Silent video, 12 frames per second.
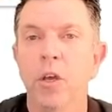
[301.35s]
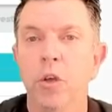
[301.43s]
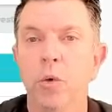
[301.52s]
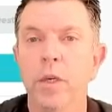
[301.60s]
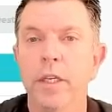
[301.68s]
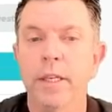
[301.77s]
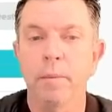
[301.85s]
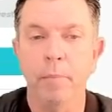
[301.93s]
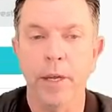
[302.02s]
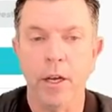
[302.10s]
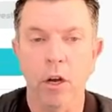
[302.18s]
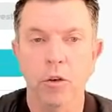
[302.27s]
you would
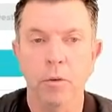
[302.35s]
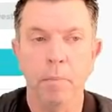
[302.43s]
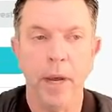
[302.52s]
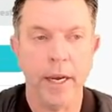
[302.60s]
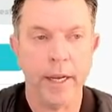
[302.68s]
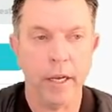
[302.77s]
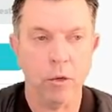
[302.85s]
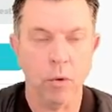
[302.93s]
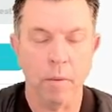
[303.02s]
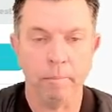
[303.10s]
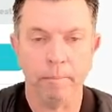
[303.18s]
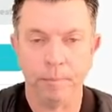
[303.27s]
simply go to PancakeSwap.